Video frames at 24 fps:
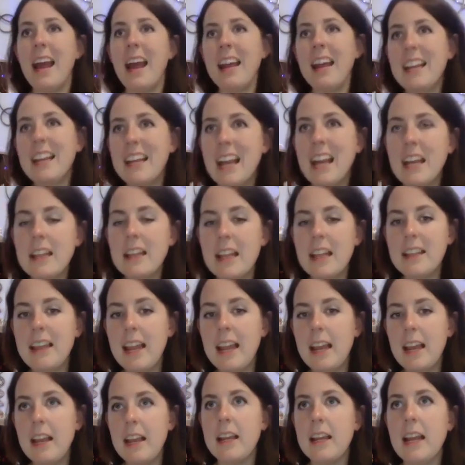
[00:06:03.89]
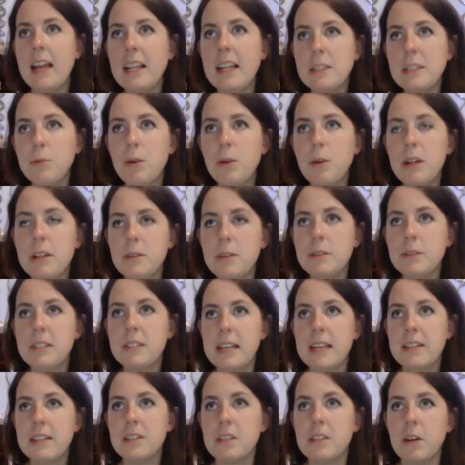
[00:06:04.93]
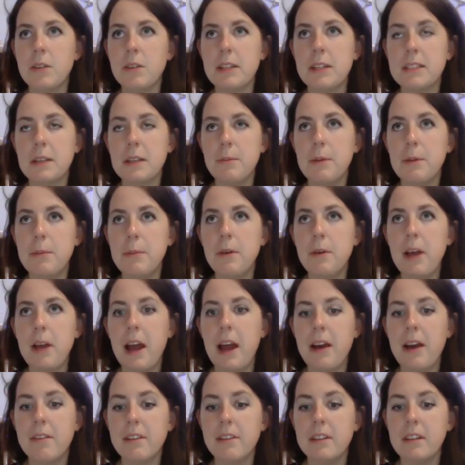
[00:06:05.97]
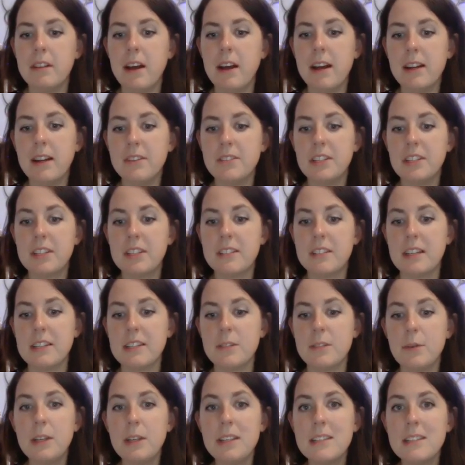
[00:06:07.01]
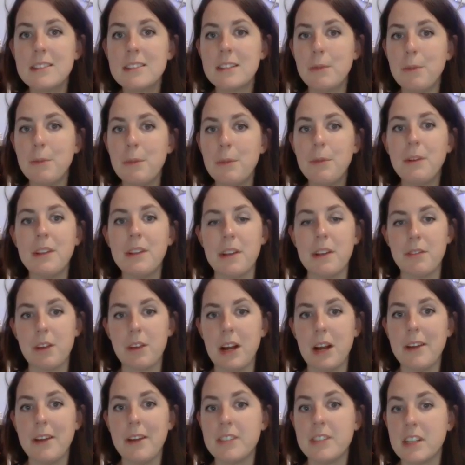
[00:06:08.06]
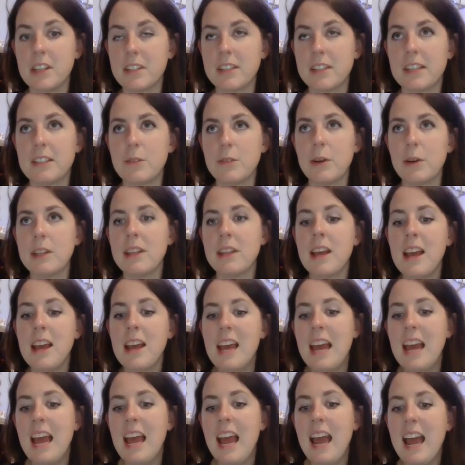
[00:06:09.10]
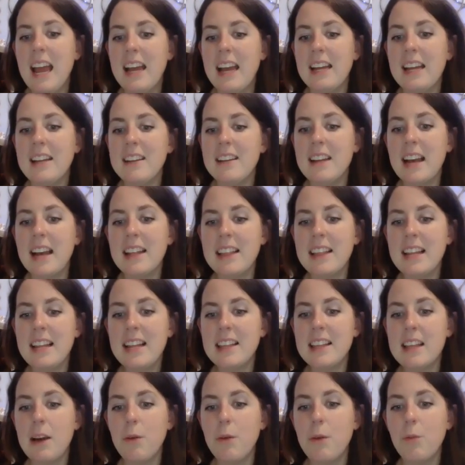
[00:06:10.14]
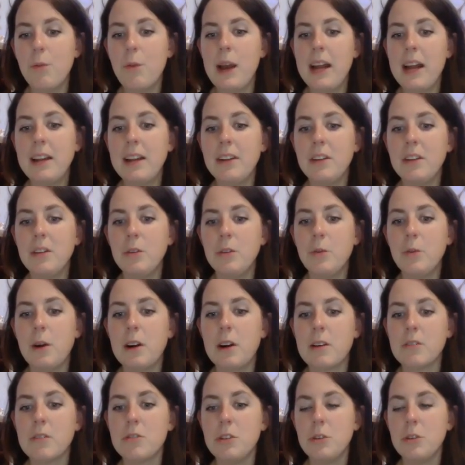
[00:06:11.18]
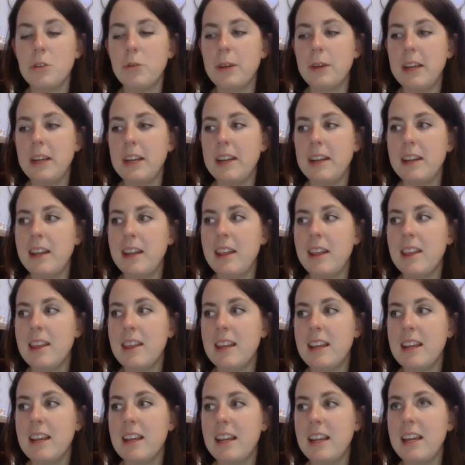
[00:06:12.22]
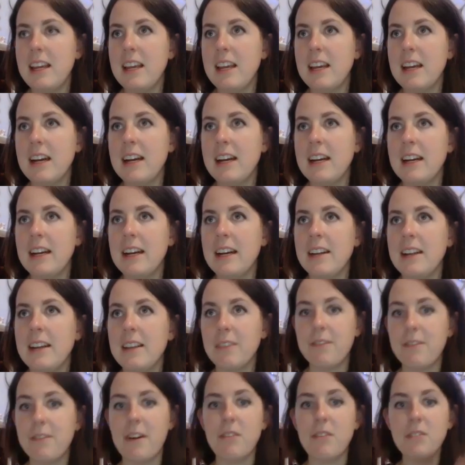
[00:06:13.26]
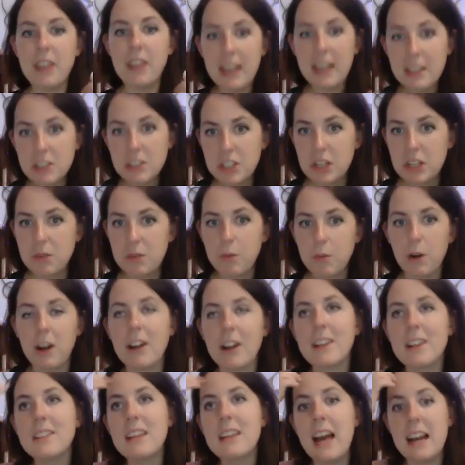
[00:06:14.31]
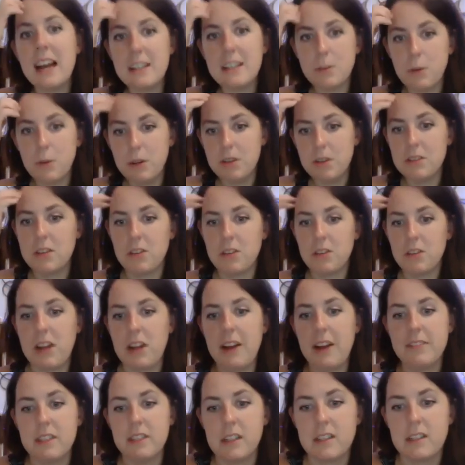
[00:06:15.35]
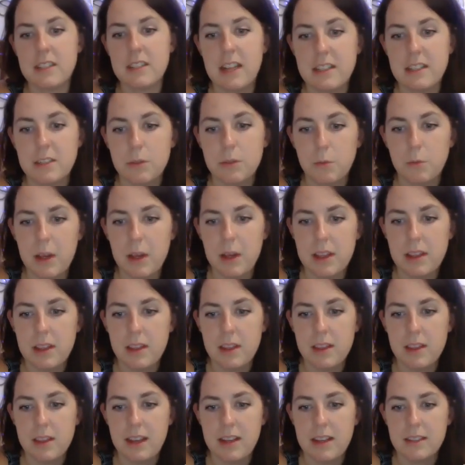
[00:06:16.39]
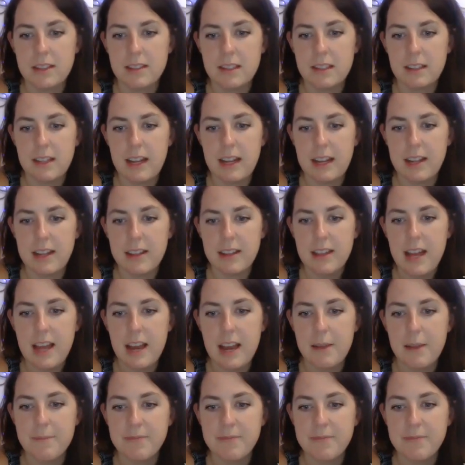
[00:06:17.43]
And again, it's one of those things though that some people have a lot of success with and some people never have success with. And I think that when you are doing the foundation work, that's when you'll start to have success with things like that.